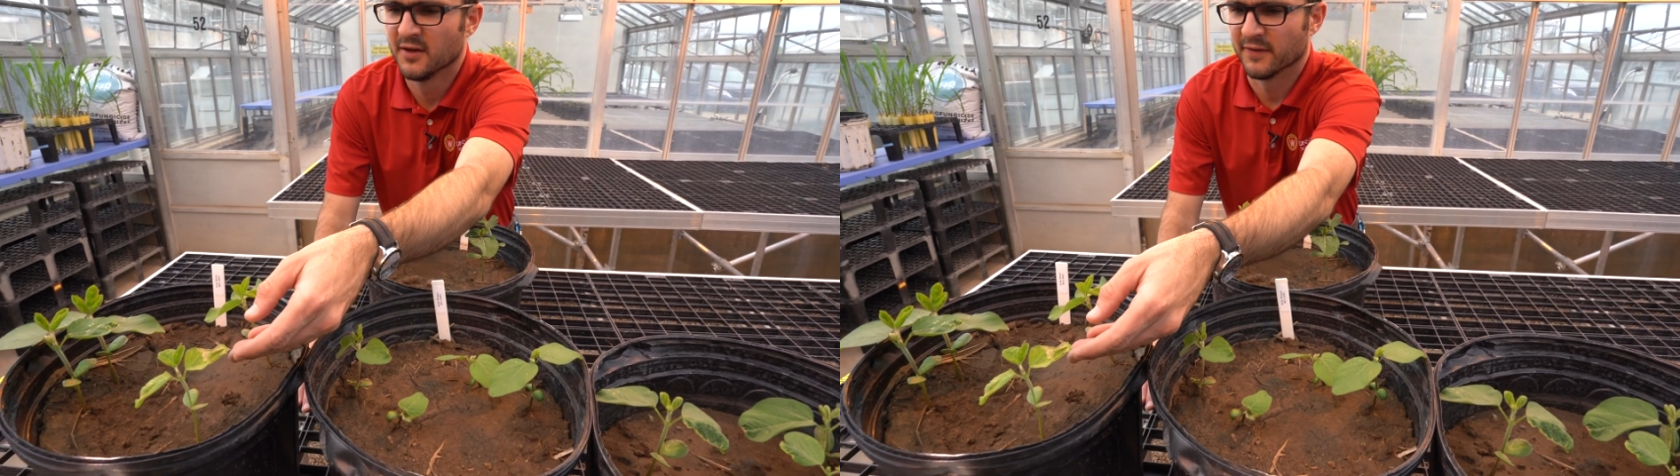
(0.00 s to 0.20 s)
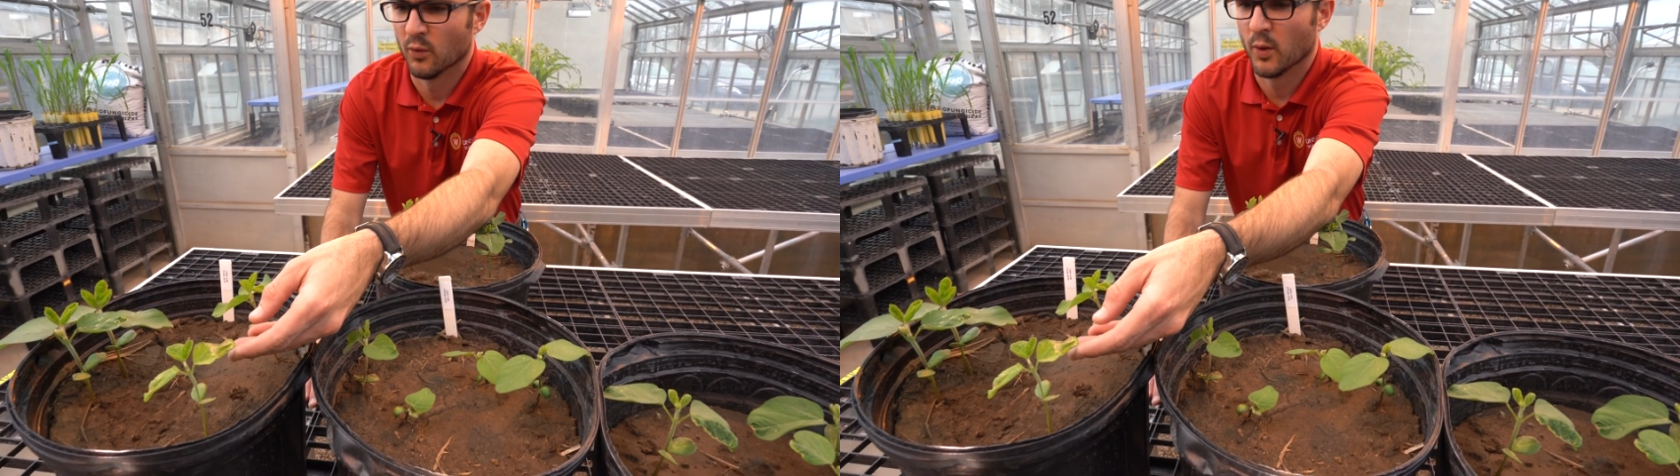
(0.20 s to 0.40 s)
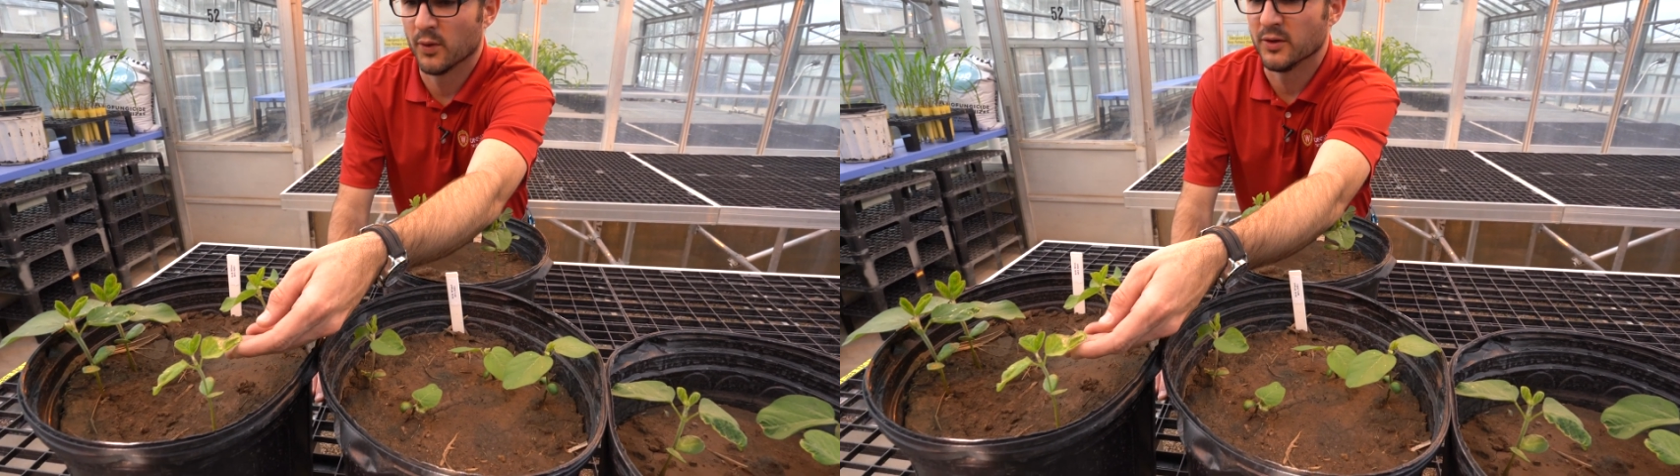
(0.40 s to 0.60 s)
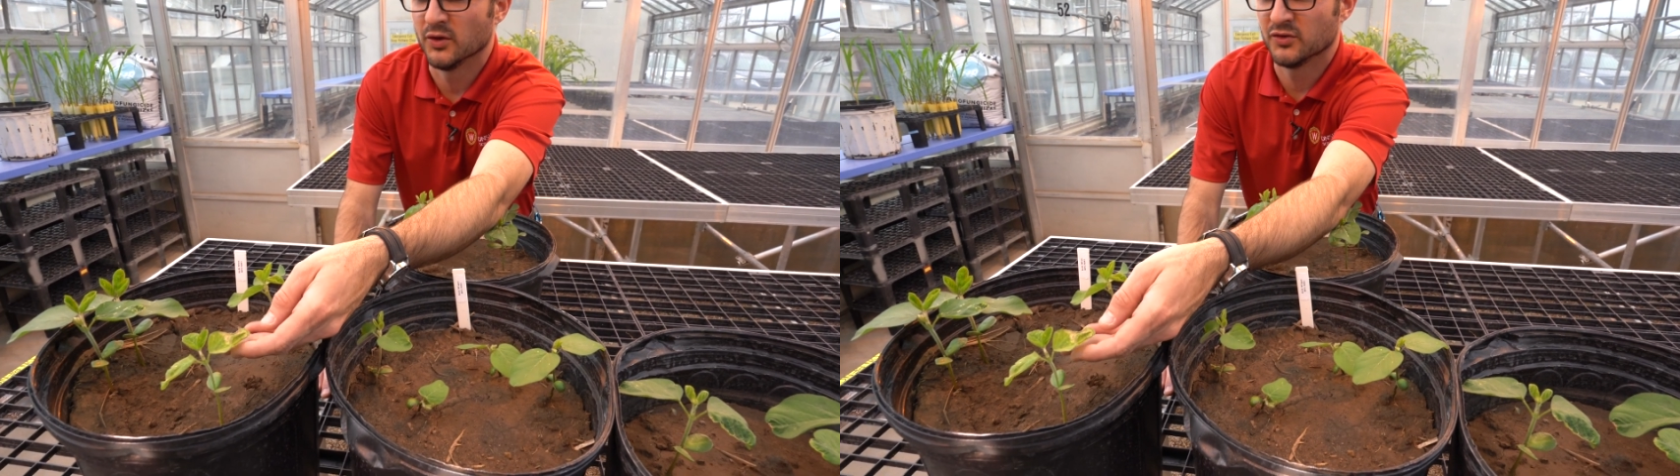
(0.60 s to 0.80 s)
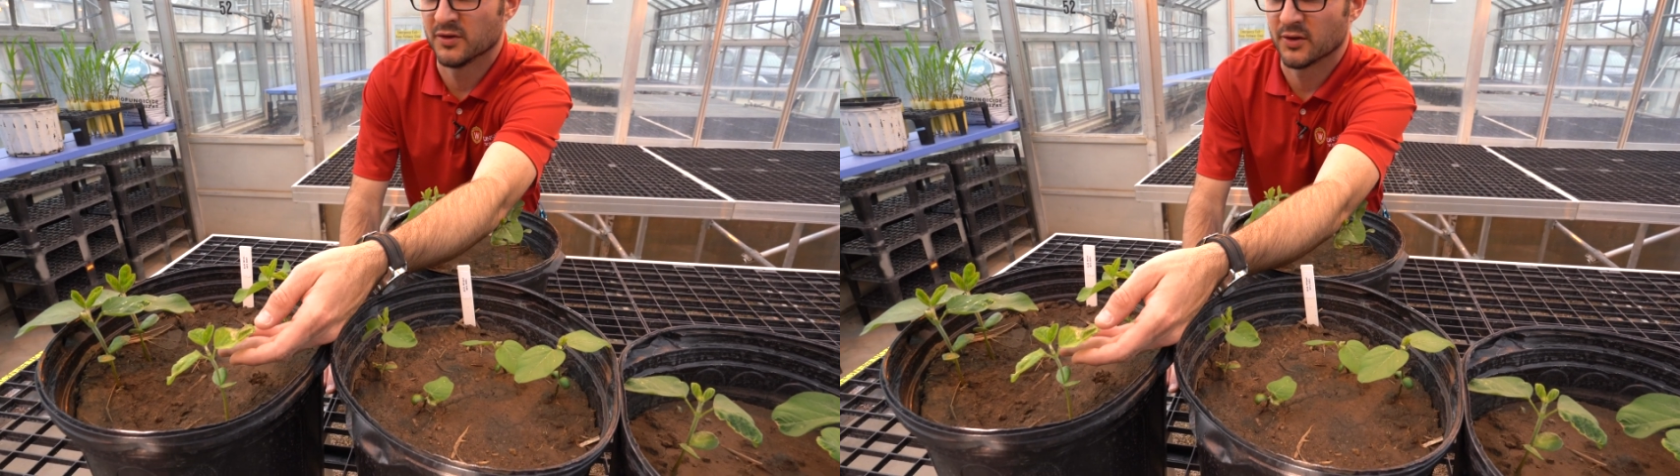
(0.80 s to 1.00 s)
the one we
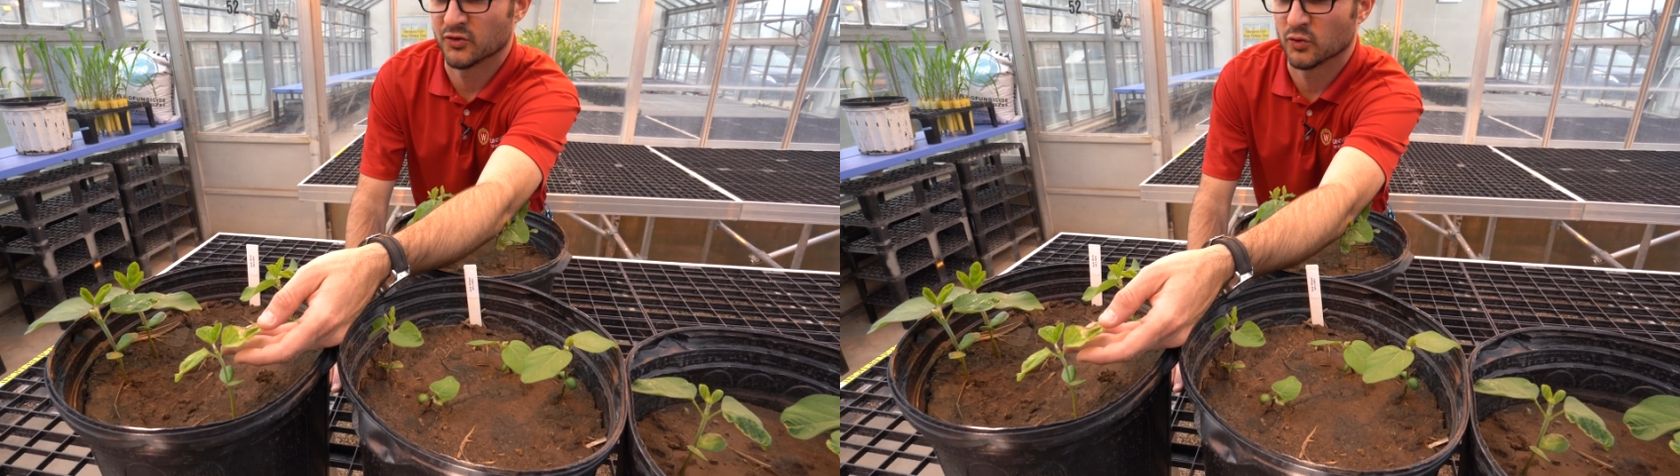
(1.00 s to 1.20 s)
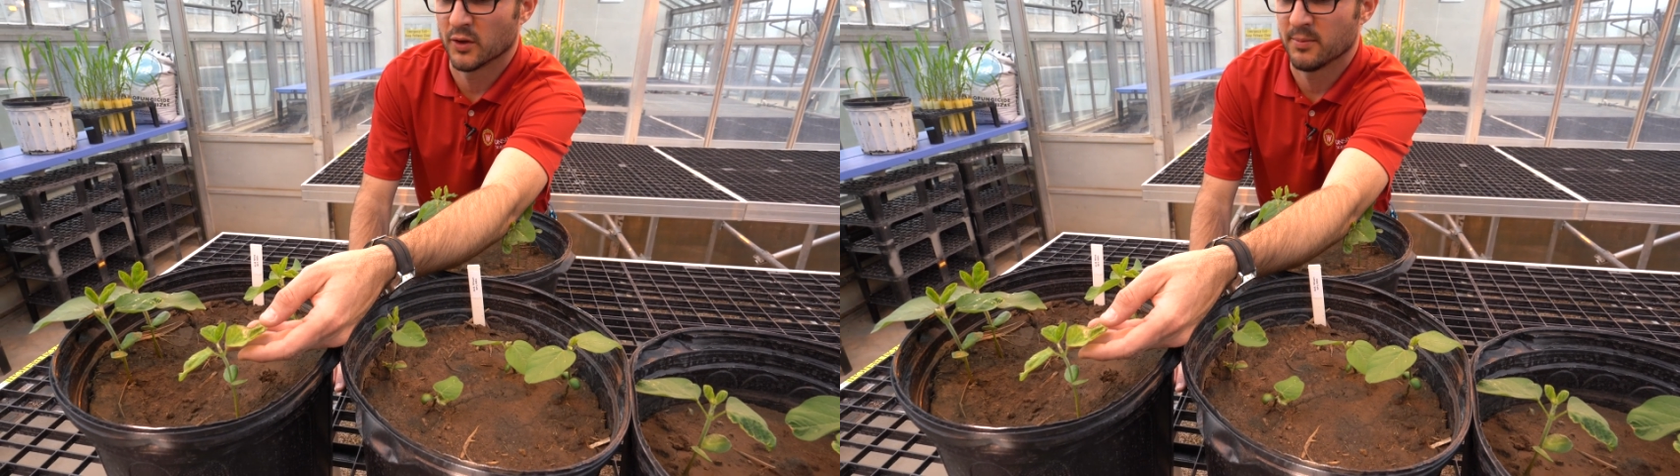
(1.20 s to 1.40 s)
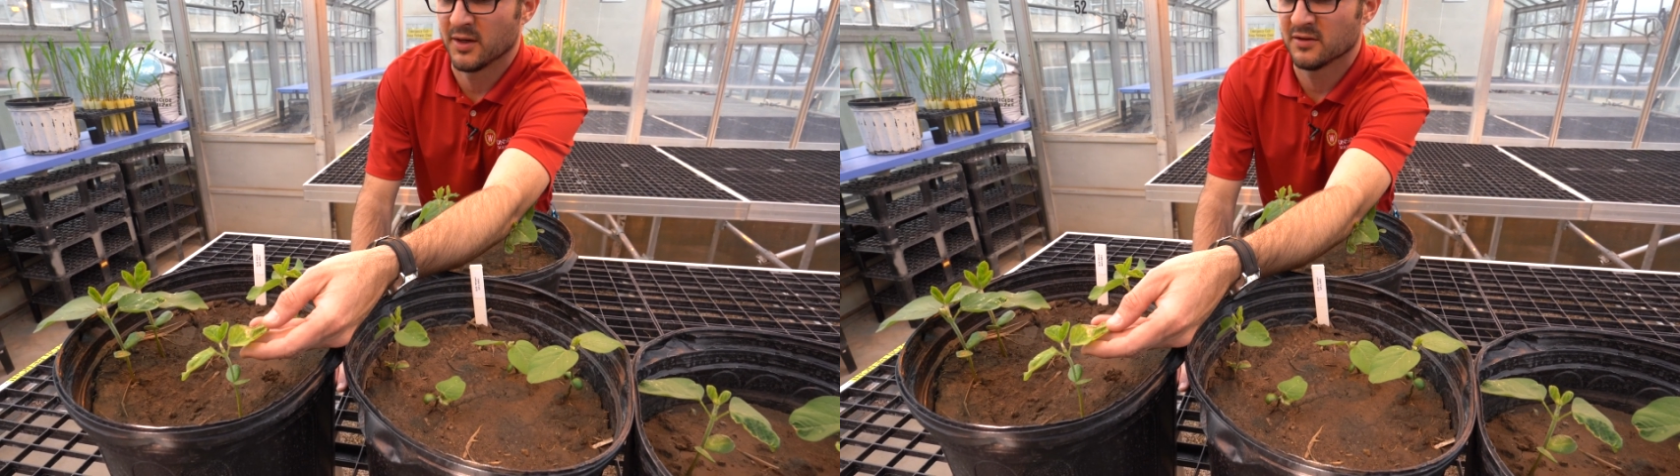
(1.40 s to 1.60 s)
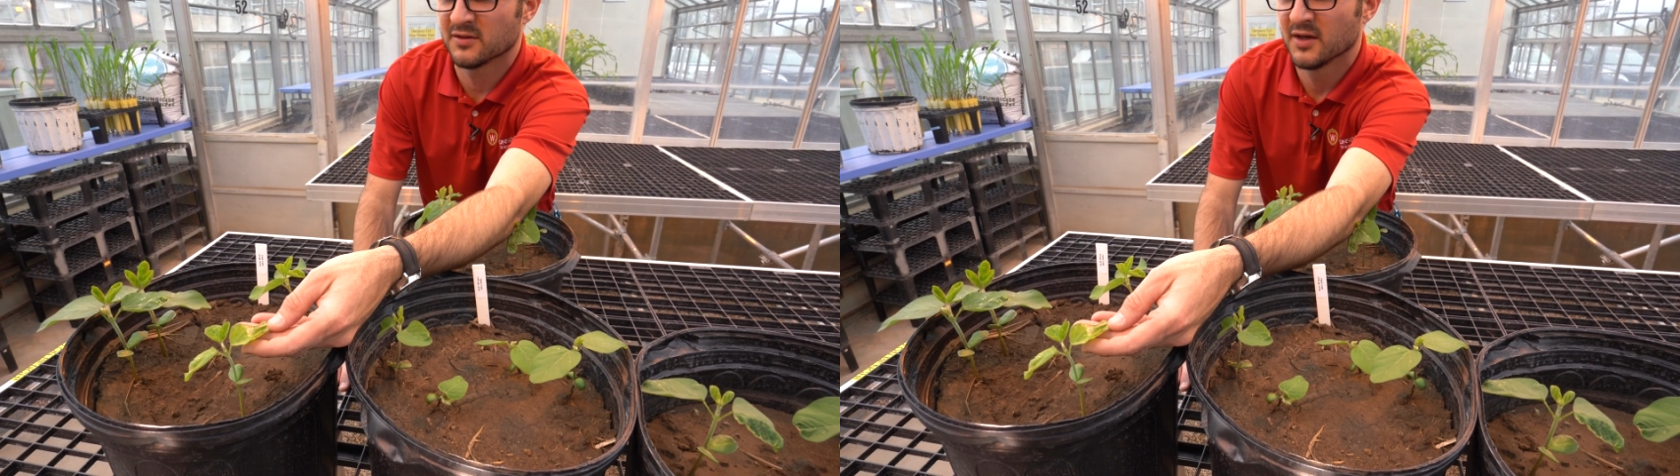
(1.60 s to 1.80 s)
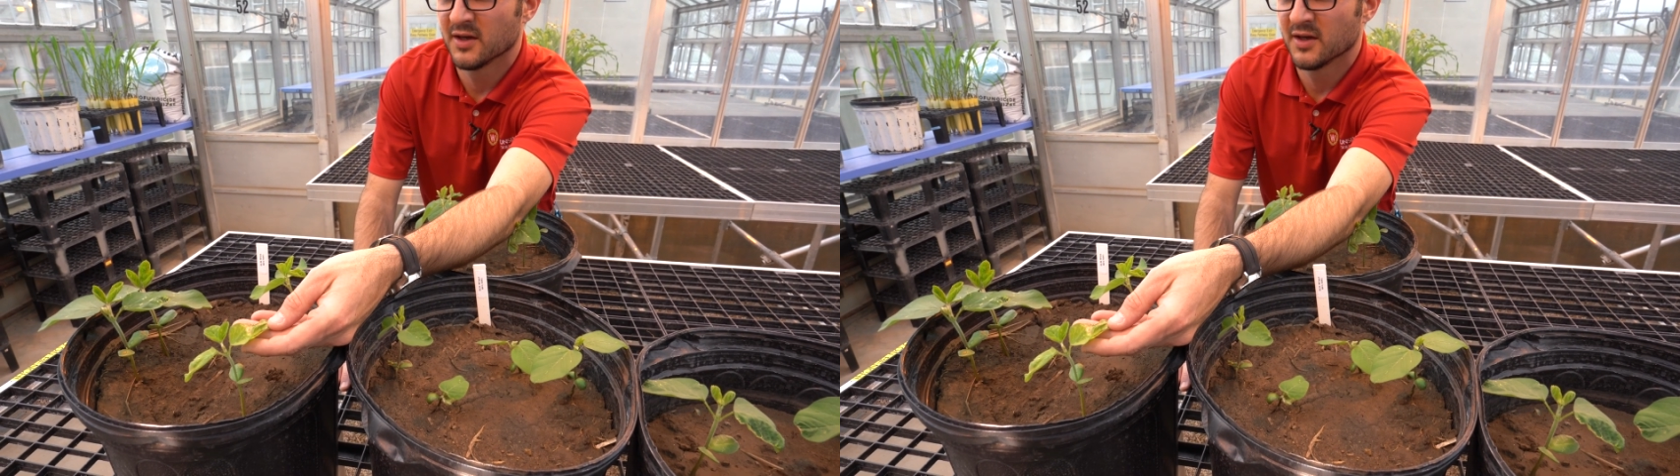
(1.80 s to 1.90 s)
use in our soybeans.